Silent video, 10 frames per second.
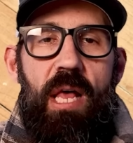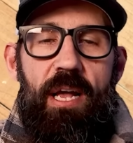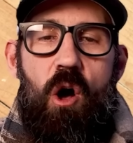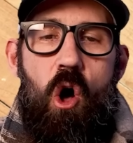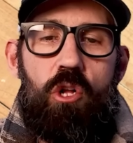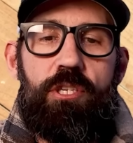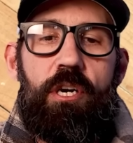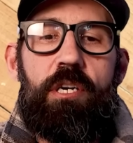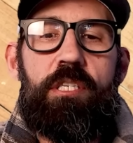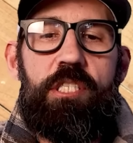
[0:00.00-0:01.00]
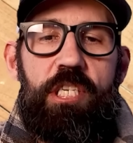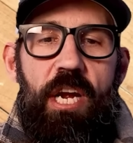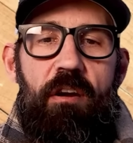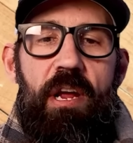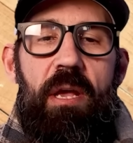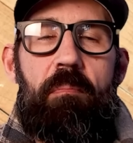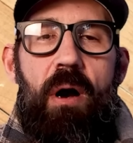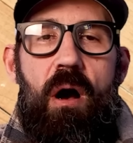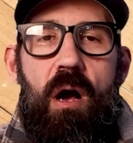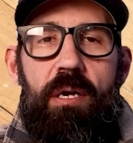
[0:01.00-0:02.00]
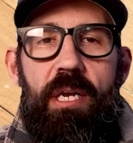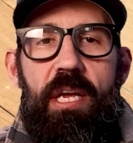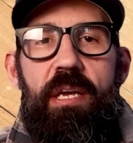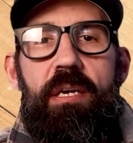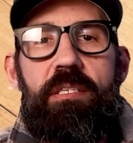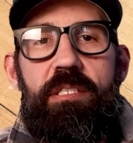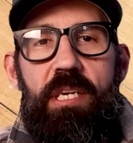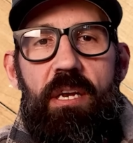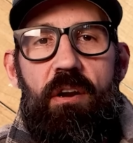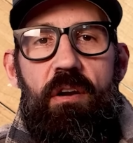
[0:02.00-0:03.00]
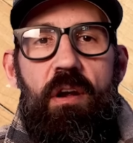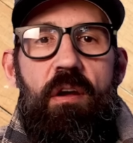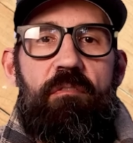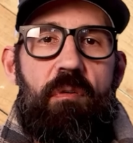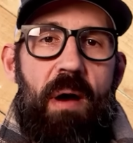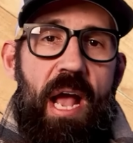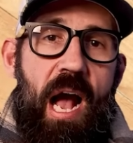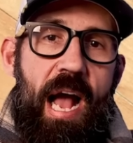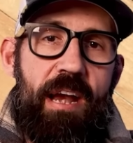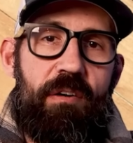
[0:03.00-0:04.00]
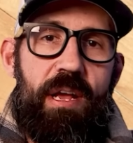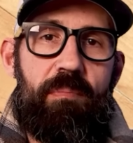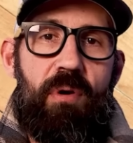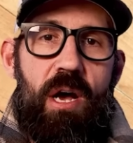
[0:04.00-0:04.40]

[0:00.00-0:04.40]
like alder, cherry, mahogany, cedar for my higher end